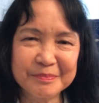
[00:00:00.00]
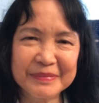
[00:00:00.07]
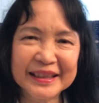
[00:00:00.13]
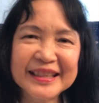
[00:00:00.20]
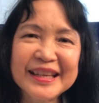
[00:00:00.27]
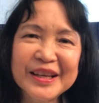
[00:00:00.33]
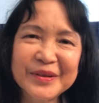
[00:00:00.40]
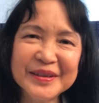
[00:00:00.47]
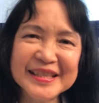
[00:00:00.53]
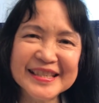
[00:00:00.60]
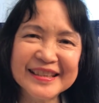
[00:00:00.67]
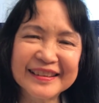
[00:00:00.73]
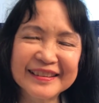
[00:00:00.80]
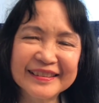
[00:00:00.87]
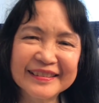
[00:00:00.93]
but here it
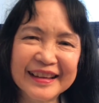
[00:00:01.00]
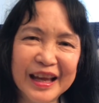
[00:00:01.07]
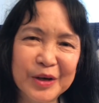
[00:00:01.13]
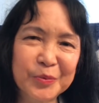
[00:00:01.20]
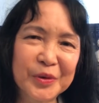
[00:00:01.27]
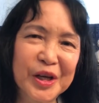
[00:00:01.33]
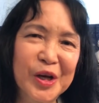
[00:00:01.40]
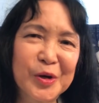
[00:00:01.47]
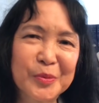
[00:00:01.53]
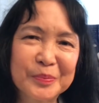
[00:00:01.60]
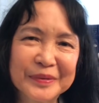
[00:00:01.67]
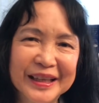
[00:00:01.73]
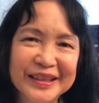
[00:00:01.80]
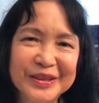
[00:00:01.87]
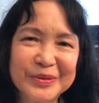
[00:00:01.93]
is, and we hope
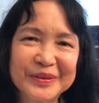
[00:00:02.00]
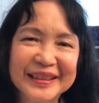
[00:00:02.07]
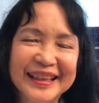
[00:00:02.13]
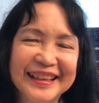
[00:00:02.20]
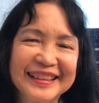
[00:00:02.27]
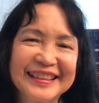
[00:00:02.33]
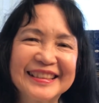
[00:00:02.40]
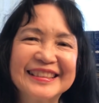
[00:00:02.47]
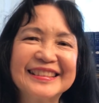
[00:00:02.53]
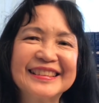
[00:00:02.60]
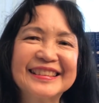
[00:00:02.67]
that you will like it.